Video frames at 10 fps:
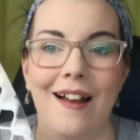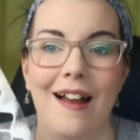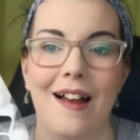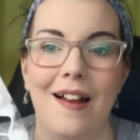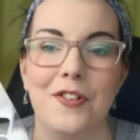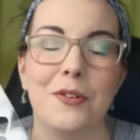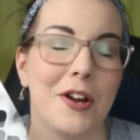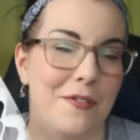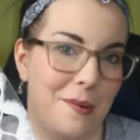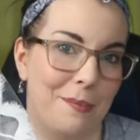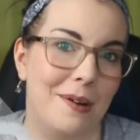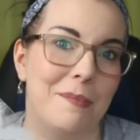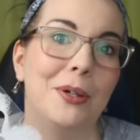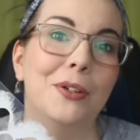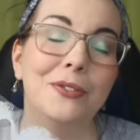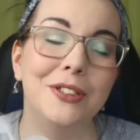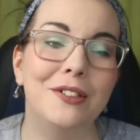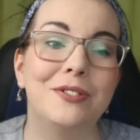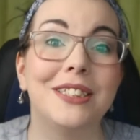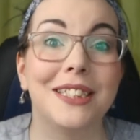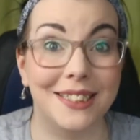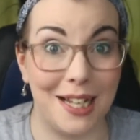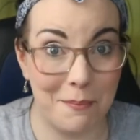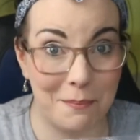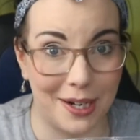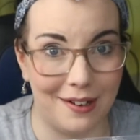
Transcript: not November, my haul video for December.